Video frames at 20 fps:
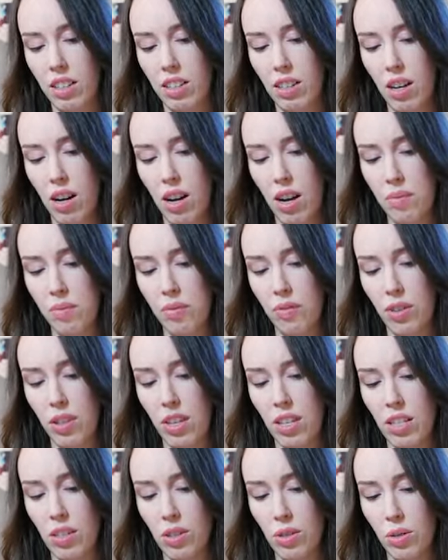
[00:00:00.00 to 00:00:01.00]
Time
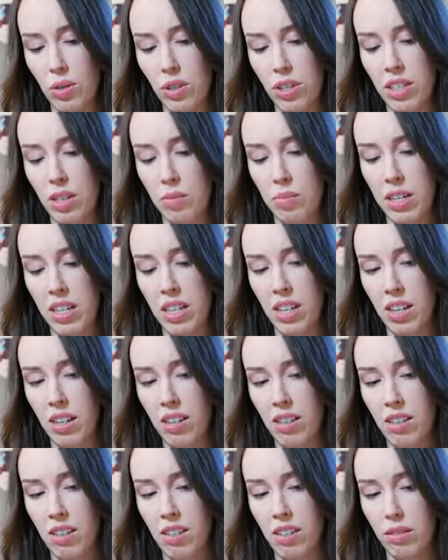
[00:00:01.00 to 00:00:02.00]
for the slaughter to
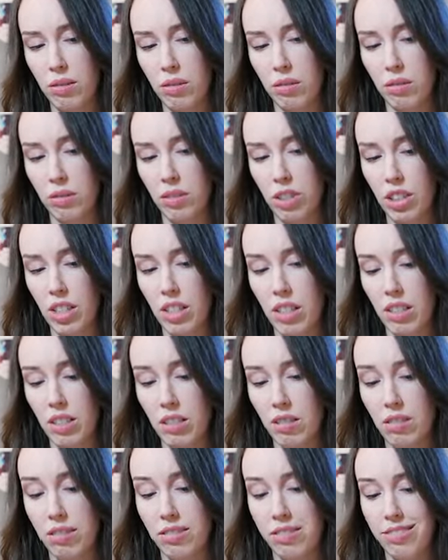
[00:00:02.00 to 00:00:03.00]
begin. Oh, jeez.